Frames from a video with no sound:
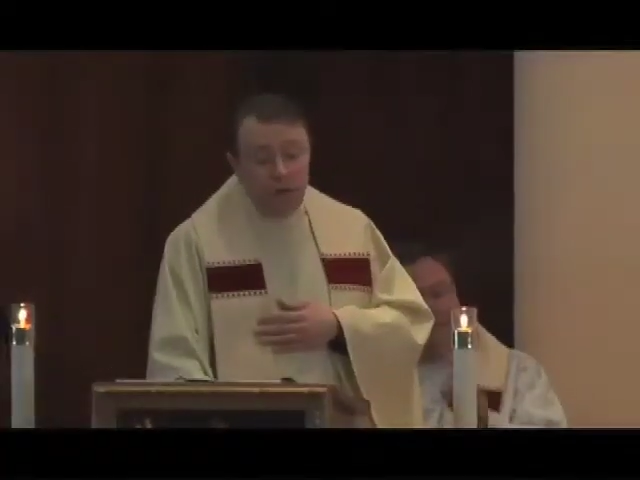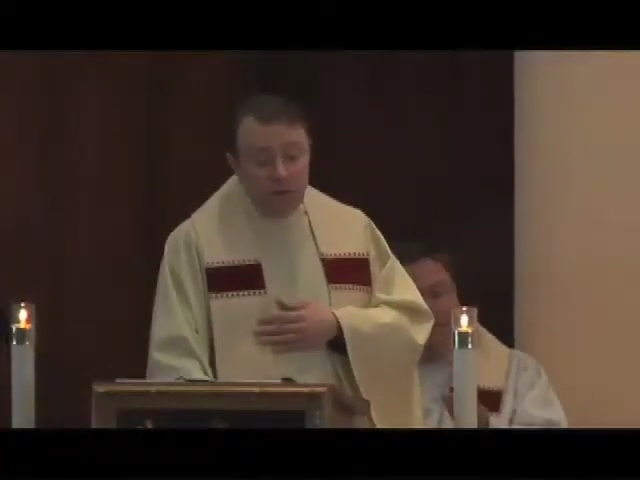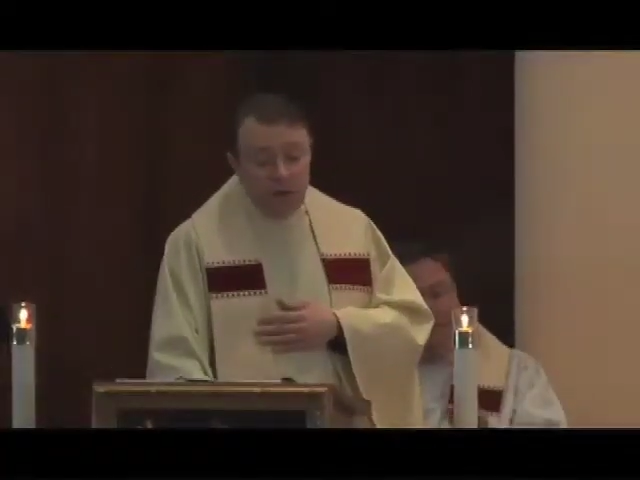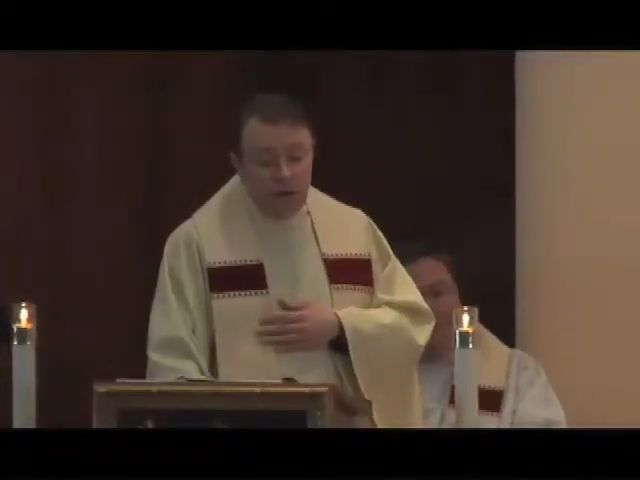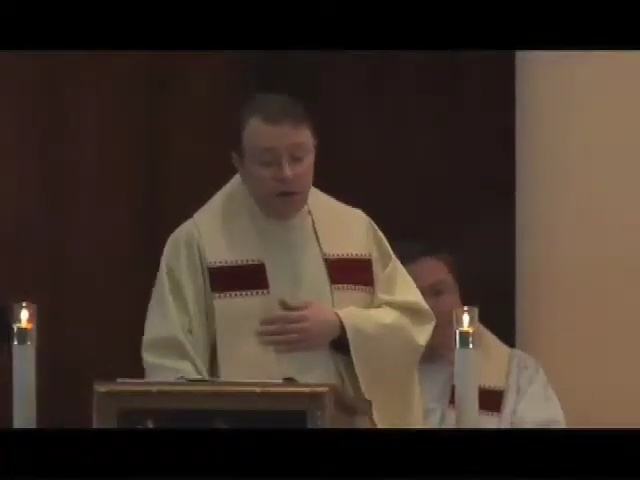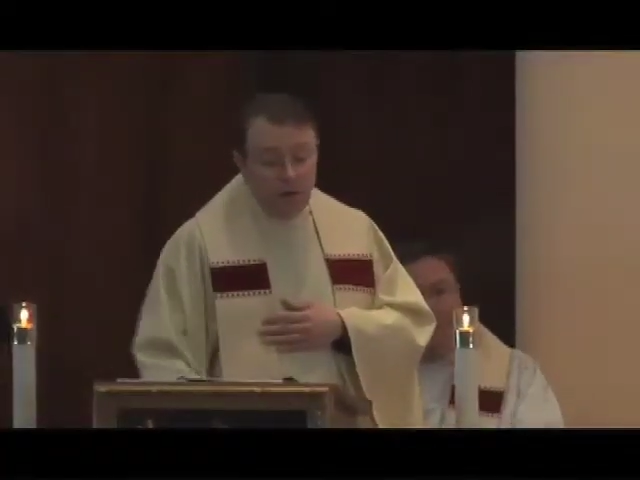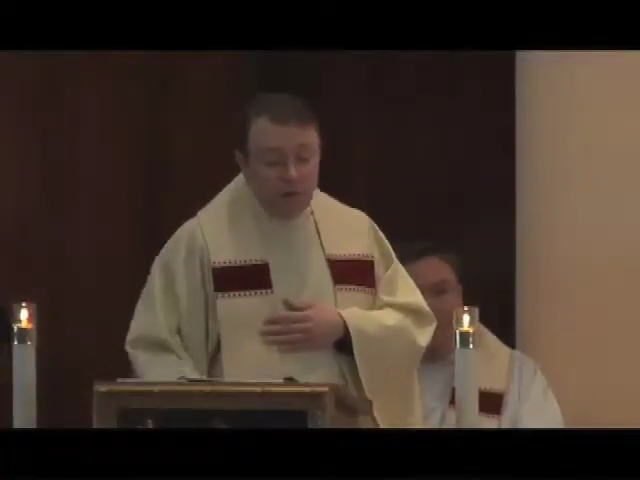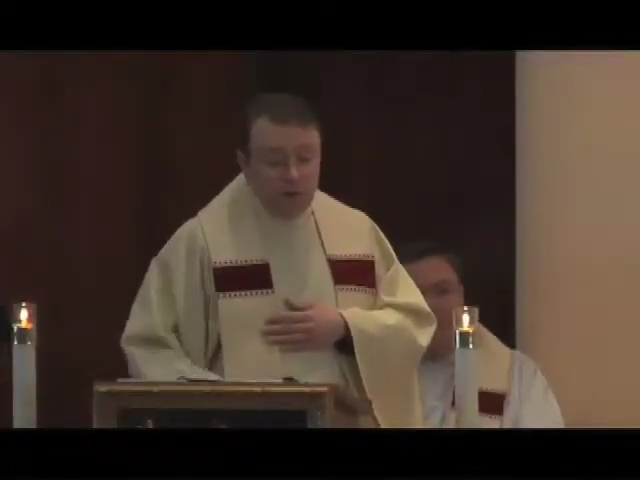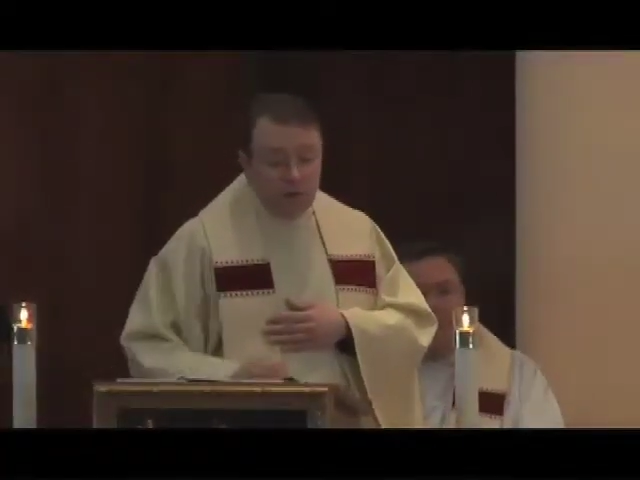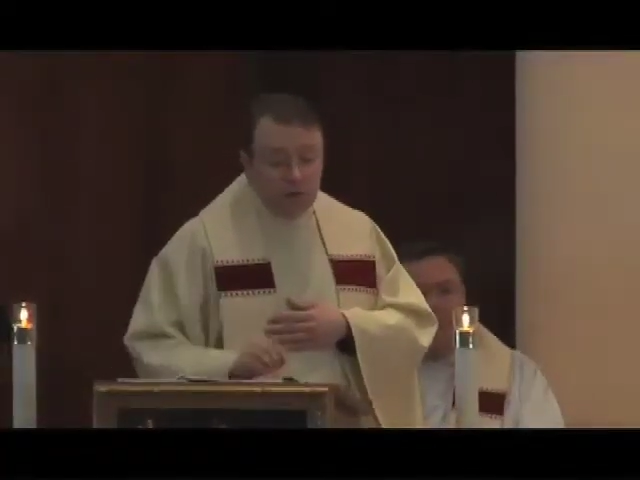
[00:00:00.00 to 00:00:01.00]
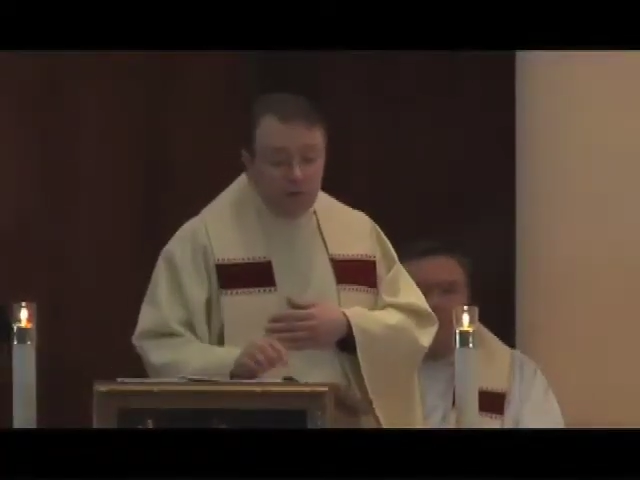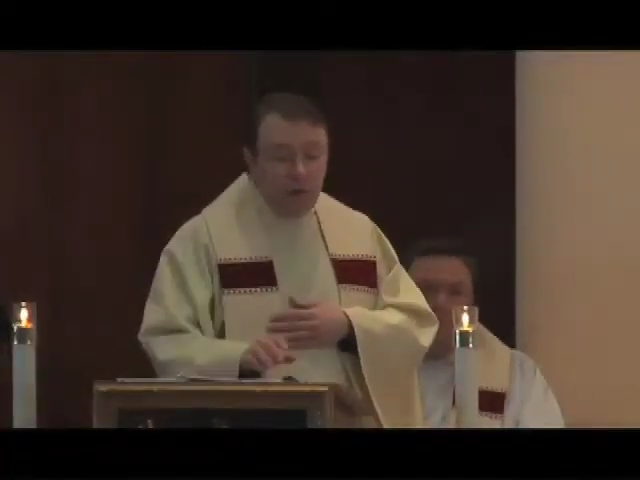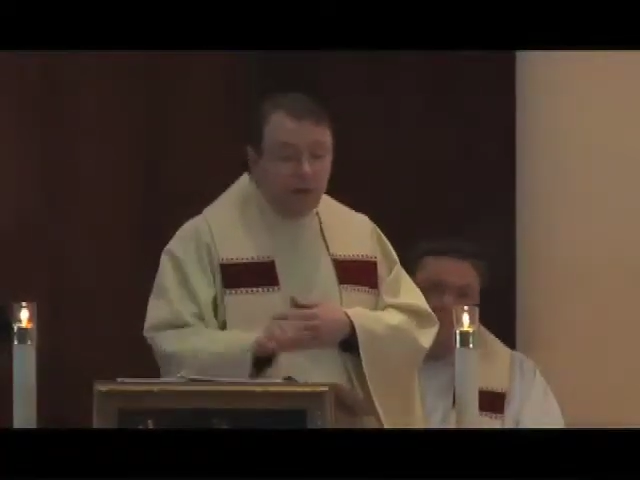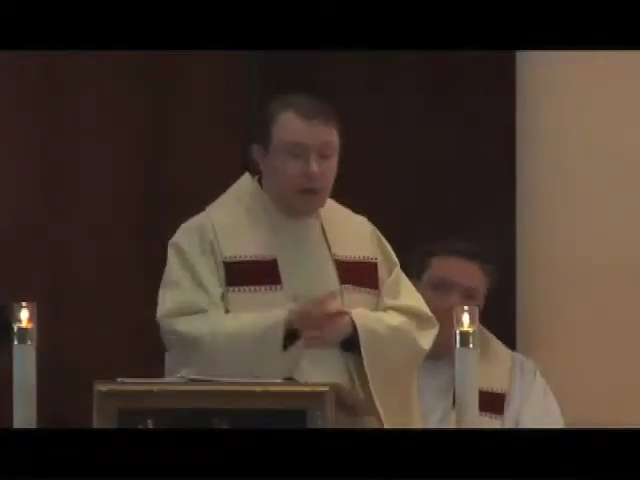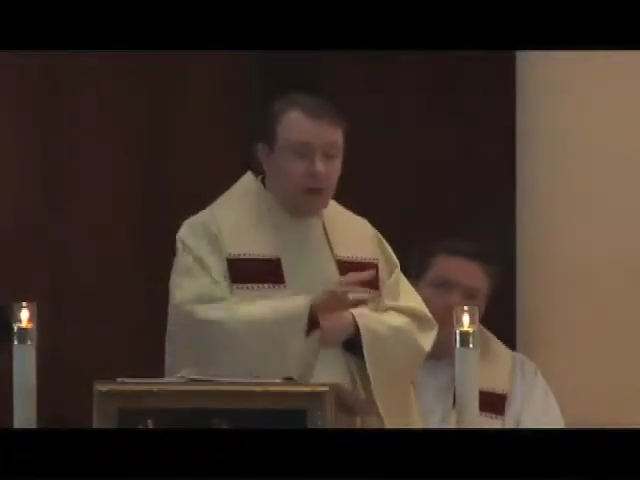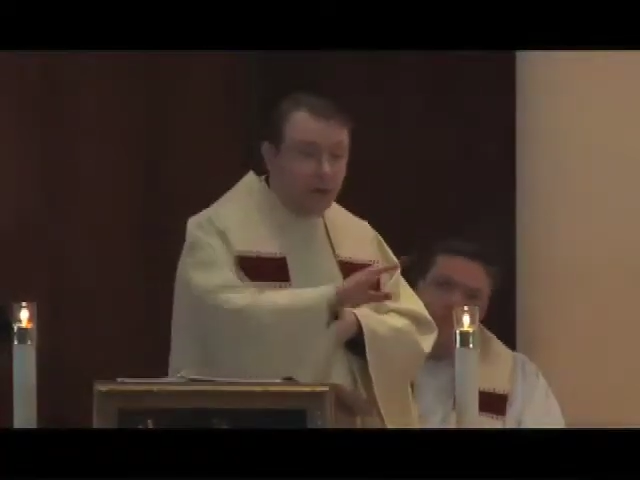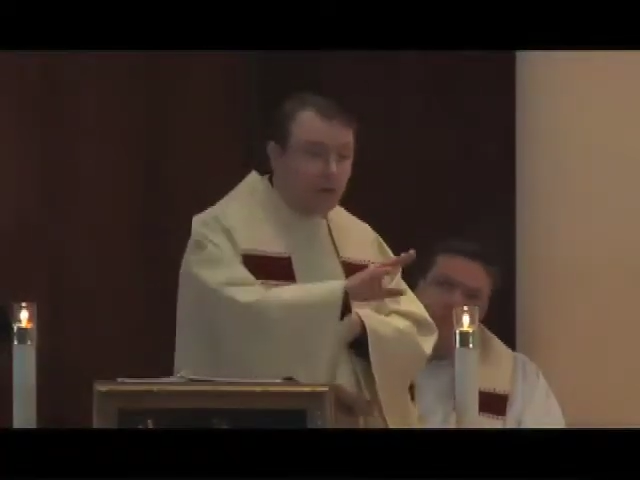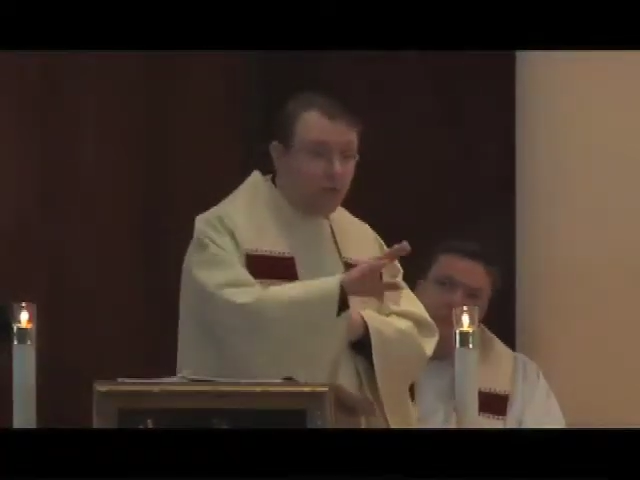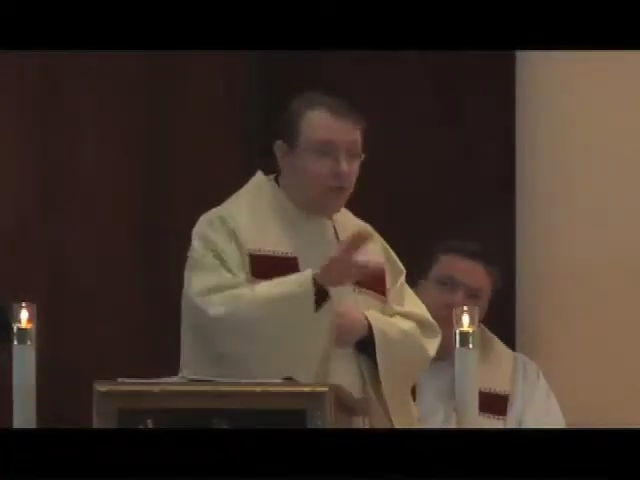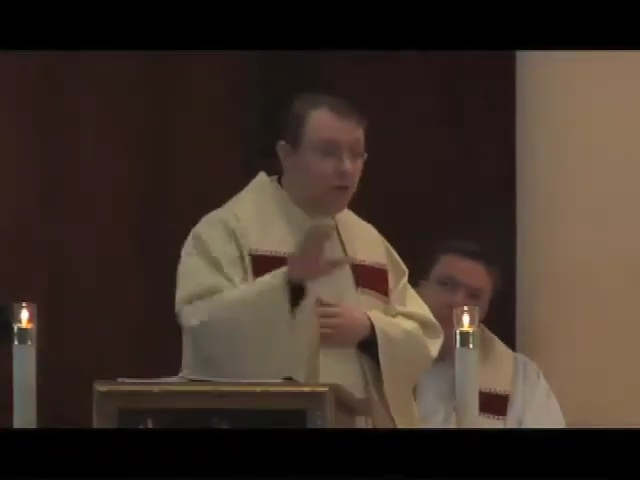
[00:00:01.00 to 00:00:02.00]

this year, each of the